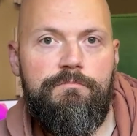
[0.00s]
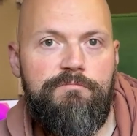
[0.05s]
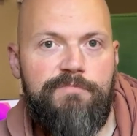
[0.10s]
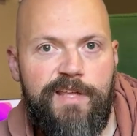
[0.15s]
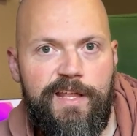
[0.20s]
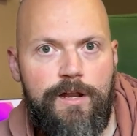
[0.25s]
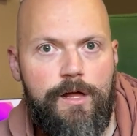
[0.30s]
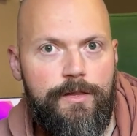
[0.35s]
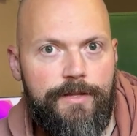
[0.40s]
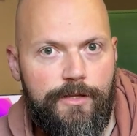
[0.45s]

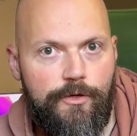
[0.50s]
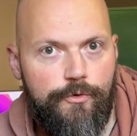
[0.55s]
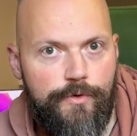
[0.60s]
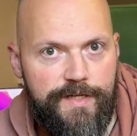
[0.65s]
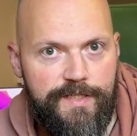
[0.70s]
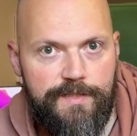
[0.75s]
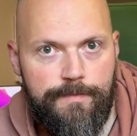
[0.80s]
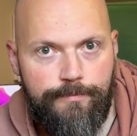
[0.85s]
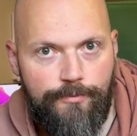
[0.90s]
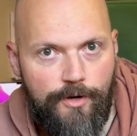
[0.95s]
then I'll
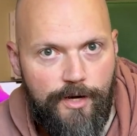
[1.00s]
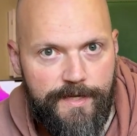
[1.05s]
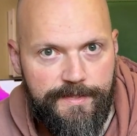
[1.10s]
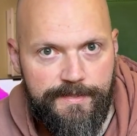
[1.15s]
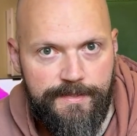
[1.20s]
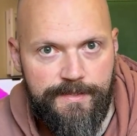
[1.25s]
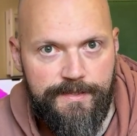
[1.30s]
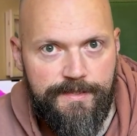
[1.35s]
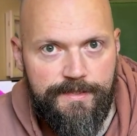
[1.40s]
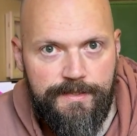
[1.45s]
increase the
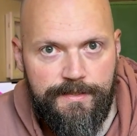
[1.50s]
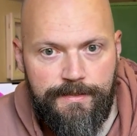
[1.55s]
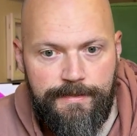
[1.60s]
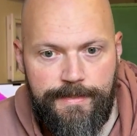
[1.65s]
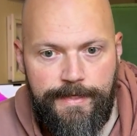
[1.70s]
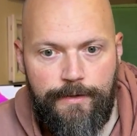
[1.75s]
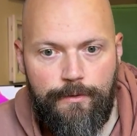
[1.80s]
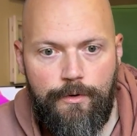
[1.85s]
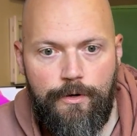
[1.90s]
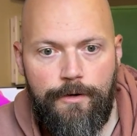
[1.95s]
prices
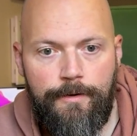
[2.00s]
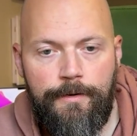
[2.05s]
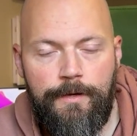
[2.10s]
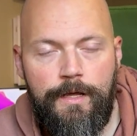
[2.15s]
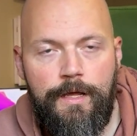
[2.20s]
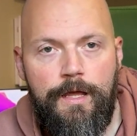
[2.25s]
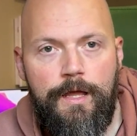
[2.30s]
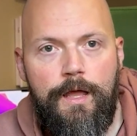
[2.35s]
later on.